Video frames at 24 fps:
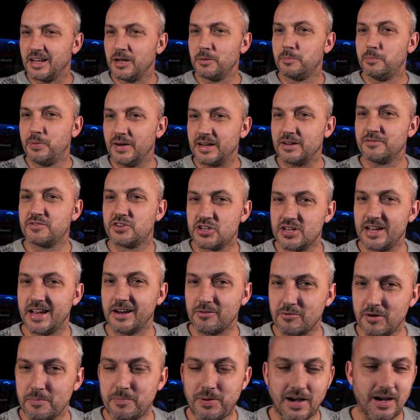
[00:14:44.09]
bit of Czech
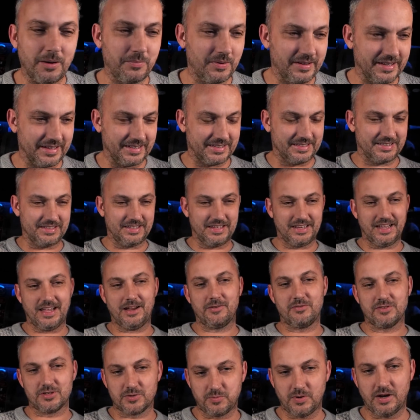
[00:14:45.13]
Republic
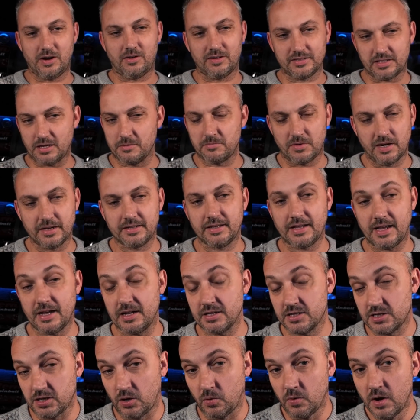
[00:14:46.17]
there as well. I don't mind that
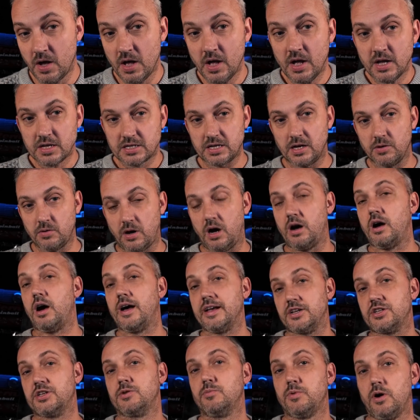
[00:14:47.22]
at all. So I
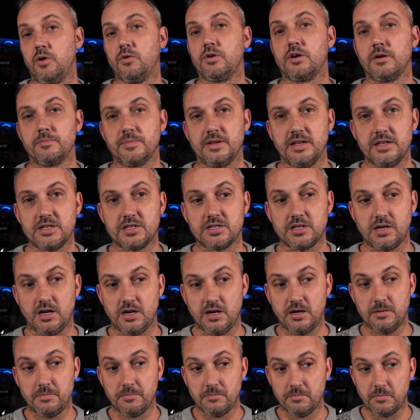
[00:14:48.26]
actually welcome this.
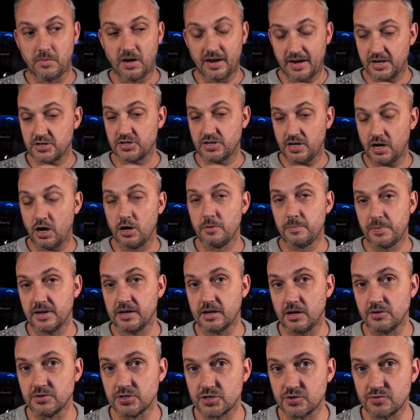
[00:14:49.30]
I actually hope it
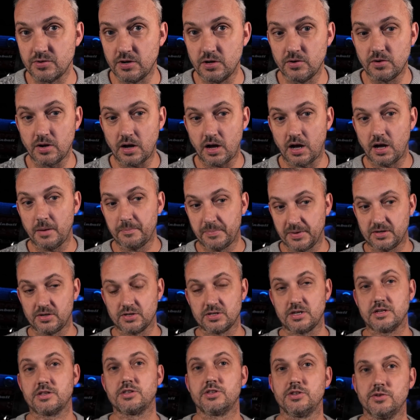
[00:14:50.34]
goes through
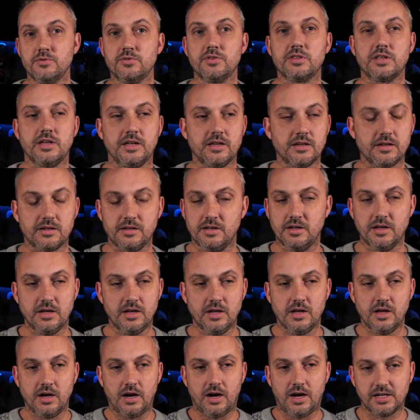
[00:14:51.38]
because I do think,
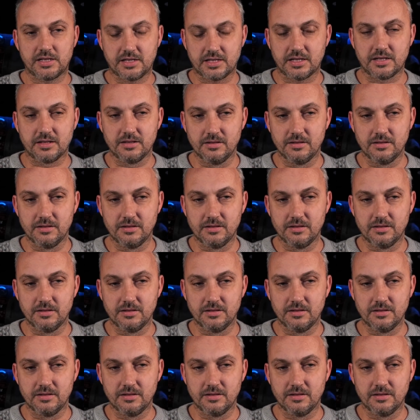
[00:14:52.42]
I